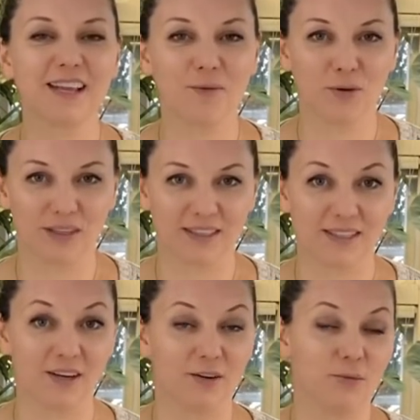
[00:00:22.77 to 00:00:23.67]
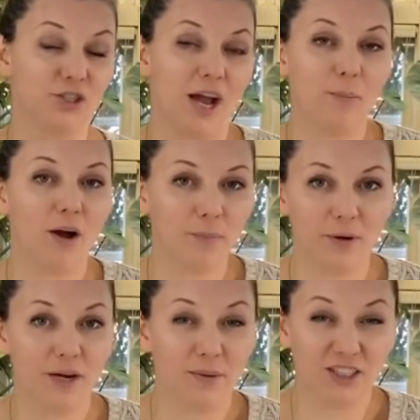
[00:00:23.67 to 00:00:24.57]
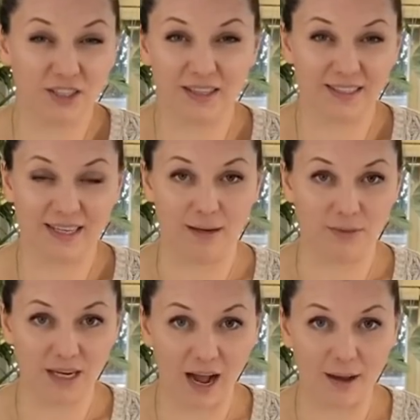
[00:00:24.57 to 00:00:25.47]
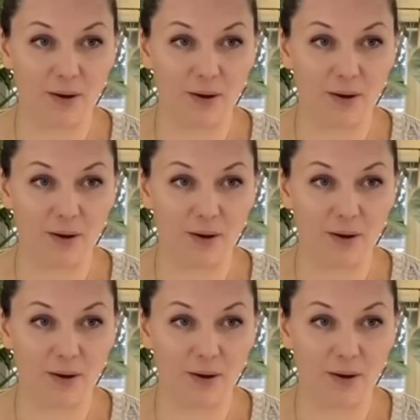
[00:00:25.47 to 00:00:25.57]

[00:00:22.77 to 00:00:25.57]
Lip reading: Amaryllis here, which I bought pretty much at the same time.